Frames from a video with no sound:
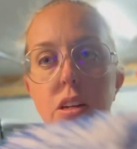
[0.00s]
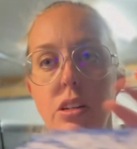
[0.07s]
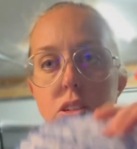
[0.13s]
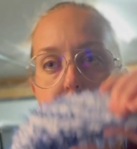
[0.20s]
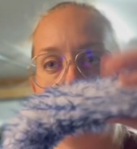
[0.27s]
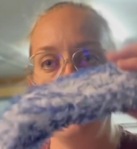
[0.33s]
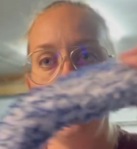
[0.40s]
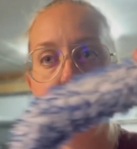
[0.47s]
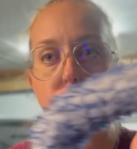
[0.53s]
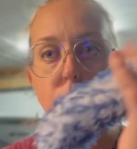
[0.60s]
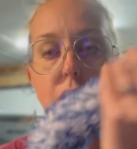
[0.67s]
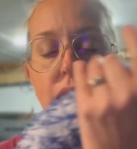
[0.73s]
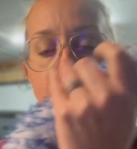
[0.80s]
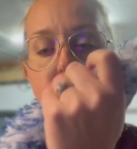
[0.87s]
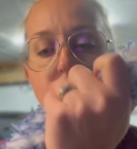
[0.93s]
So now we
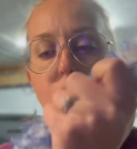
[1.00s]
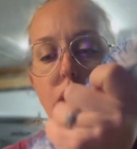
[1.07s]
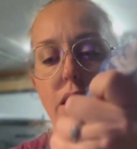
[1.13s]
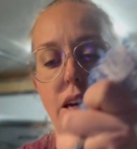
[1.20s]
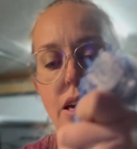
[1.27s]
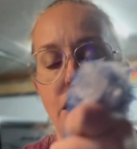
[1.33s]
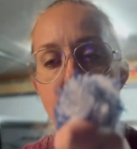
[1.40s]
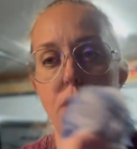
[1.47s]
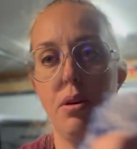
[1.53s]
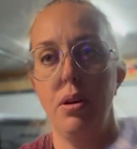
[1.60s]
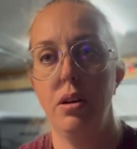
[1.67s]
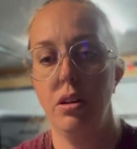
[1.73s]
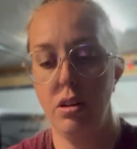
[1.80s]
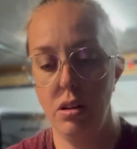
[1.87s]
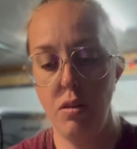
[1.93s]
have a
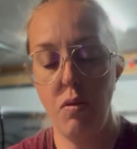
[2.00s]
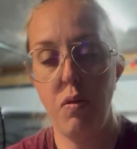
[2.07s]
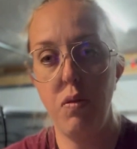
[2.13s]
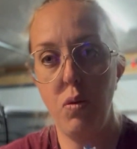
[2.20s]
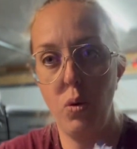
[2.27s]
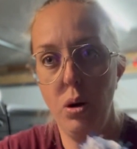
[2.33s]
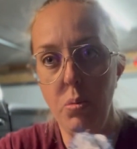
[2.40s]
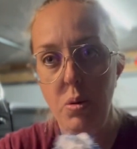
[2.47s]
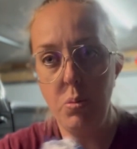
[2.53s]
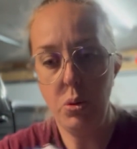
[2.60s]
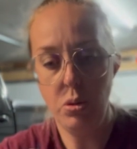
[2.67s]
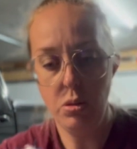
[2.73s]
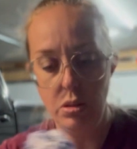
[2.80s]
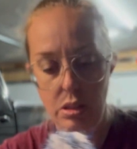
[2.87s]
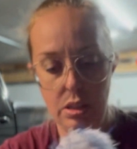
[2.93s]

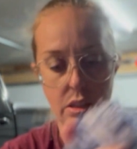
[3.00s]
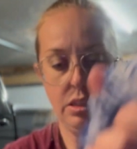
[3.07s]
conformable